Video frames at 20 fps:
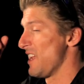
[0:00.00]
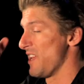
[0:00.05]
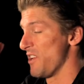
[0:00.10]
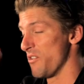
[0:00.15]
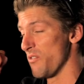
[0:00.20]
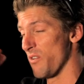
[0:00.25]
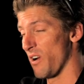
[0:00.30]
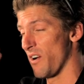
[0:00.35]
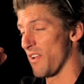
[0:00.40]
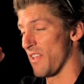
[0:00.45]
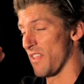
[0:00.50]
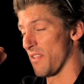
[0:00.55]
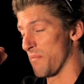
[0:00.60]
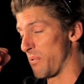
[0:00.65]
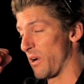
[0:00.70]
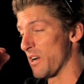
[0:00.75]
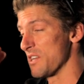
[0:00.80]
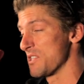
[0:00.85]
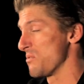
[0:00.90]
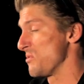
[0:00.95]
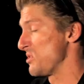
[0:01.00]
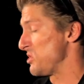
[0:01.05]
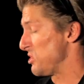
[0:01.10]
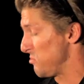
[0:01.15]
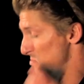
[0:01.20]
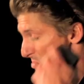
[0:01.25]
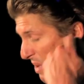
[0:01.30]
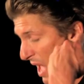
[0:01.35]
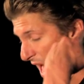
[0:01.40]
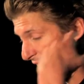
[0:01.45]
the person was
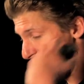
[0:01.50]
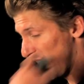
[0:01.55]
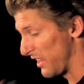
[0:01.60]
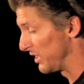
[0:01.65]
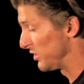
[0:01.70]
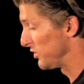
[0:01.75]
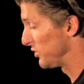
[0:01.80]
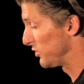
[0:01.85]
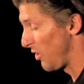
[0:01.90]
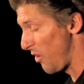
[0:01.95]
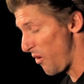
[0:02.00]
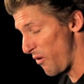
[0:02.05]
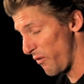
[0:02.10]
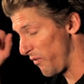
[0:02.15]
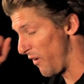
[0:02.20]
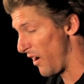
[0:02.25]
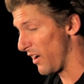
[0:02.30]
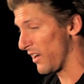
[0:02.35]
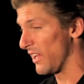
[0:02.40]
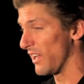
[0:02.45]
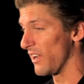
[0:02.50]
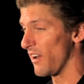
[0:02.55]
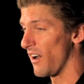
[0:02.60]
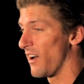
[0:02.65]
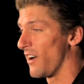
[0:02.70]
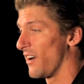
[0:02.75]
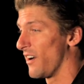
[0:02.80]
just paddling so fucking hard,